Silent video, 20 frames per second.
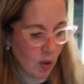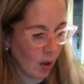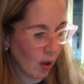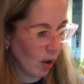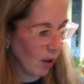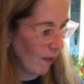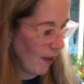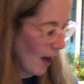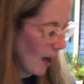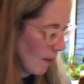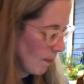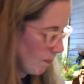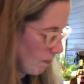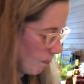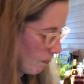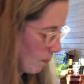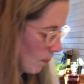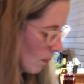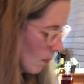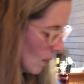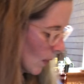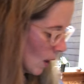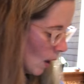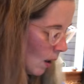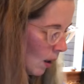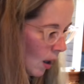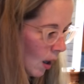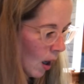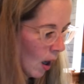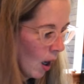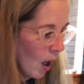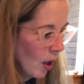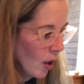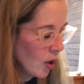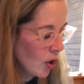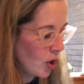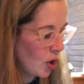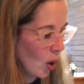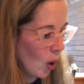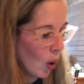and all of that.
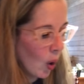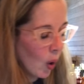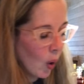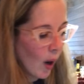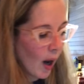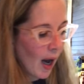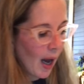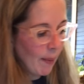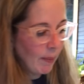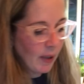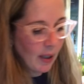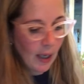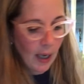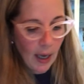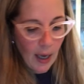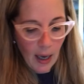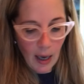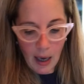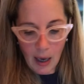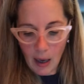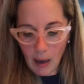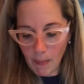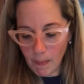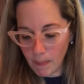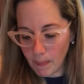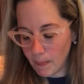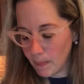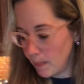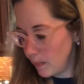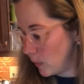So I'm gonna